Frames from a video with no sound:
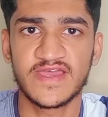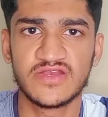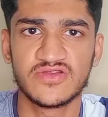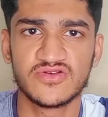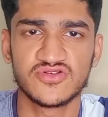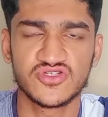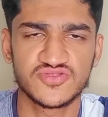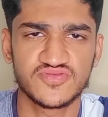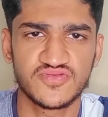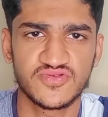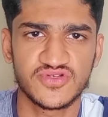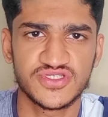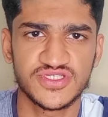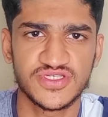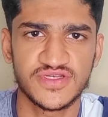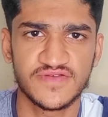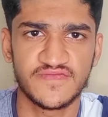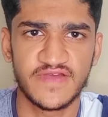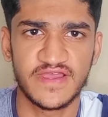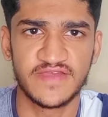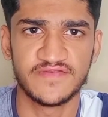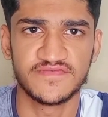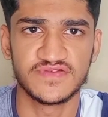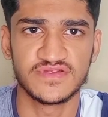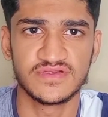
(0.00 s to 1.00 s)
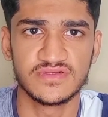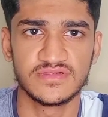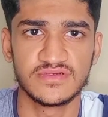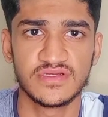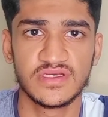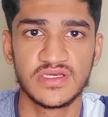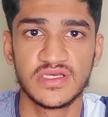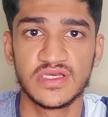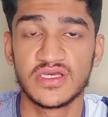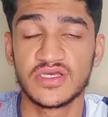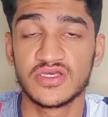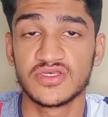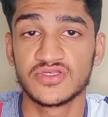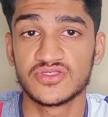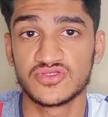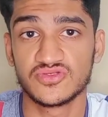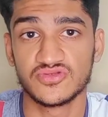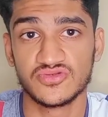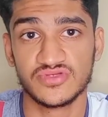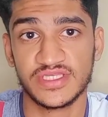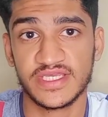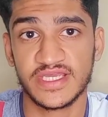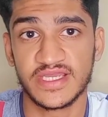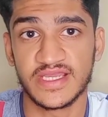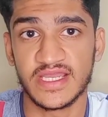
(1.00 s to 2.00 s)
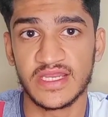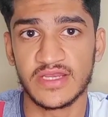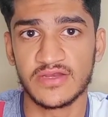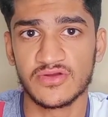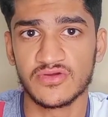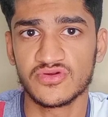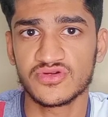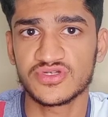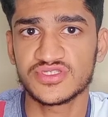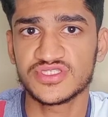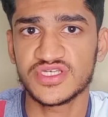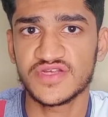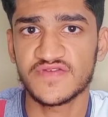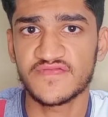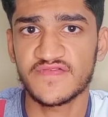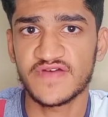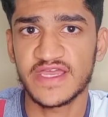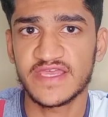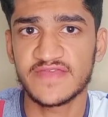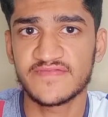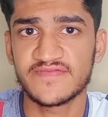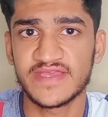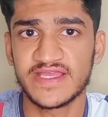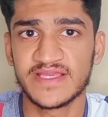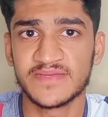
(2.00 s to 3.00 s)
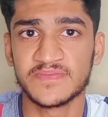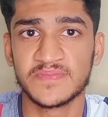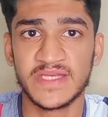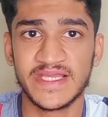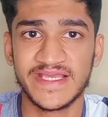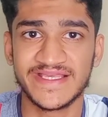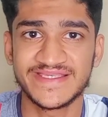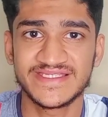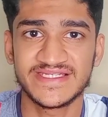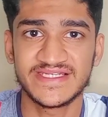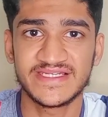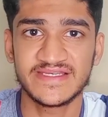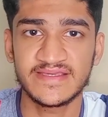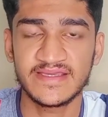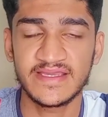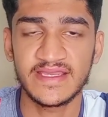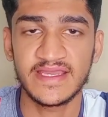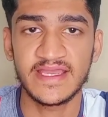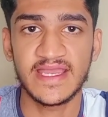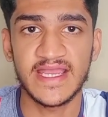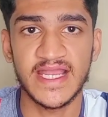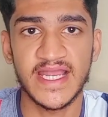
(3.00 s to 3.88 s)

fellows for survival. So they cannot survive aimlessly